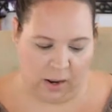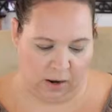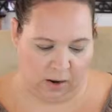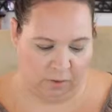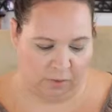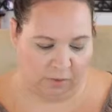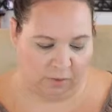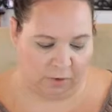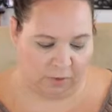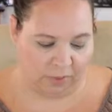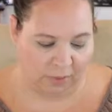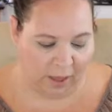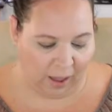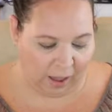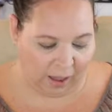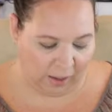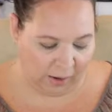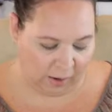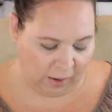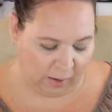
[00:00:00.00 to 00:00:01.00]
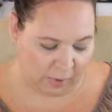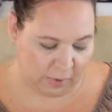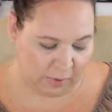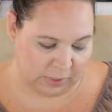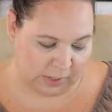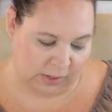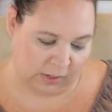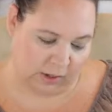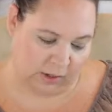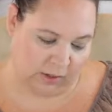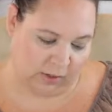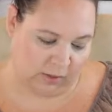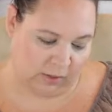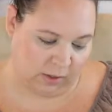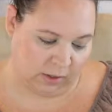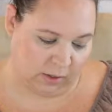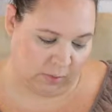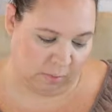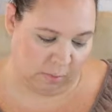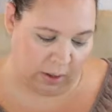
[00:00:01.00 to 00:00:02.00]
And for that, I'm taking
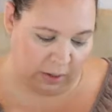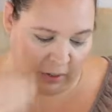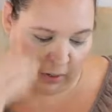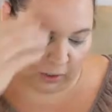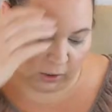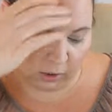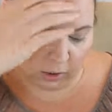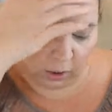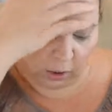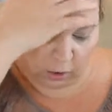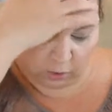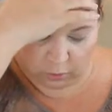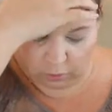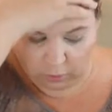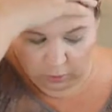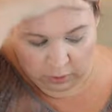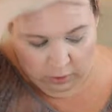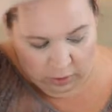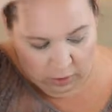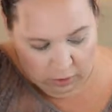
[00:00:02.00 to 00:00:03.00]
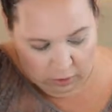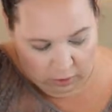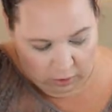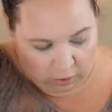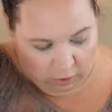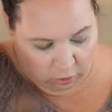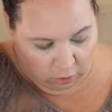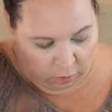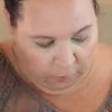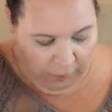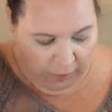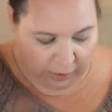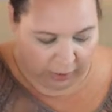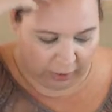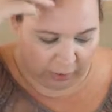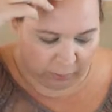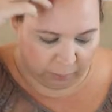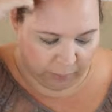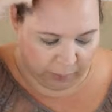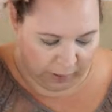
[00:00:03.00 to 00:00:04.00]
the Mega Glow
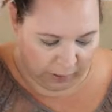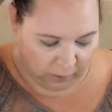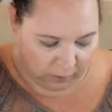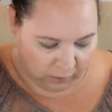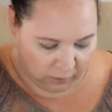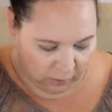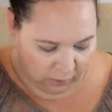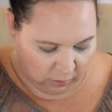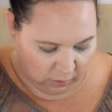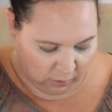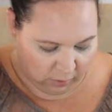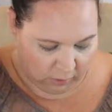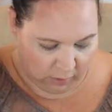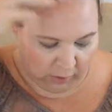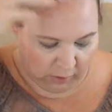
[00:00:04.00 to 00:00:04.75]
Illuminating Palette